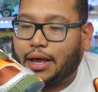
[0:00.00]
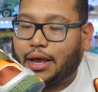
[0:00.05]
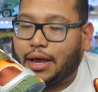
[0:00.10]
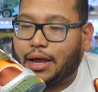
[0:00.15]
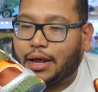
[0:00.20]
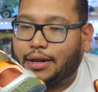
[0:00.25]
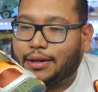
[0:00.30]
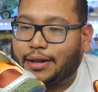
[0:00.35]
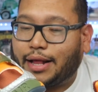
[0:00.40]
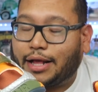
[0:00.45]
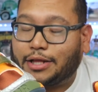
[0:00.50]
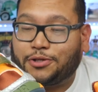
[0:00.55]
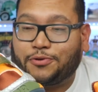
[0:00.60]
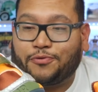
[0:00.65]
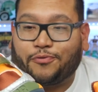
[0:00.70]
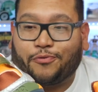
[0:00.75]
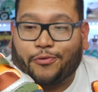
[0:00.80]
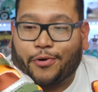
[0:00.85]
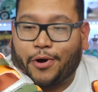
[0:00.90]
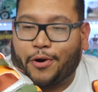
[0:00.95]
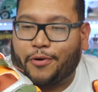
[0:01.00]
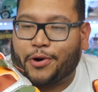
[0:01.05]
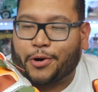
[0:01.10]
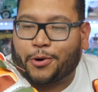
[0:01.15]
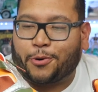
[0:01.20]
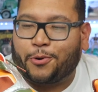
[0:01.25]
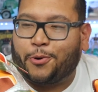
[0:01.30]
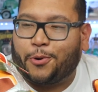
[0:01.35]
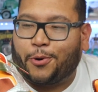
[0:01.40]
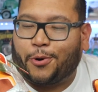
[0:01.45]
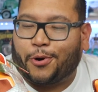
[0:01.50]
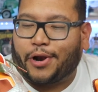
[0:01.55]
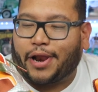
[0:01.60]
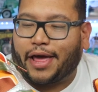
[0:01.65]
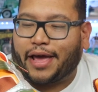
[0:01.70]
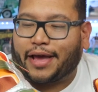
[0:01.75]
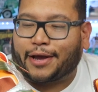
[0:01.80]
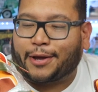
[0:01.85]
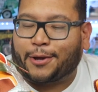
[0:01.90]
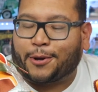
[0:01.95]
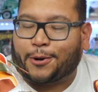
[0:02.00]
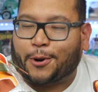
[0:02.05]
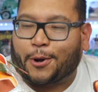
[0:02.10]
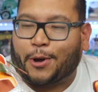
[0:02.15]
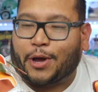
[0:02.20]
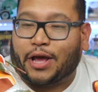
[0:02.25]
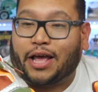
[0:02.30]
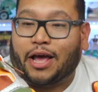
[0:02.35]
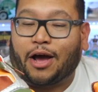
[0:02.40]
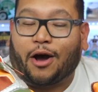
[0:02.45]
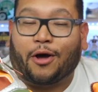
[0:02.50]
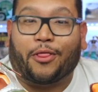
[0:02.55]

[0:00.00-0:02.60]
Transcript: and that's very cool like you know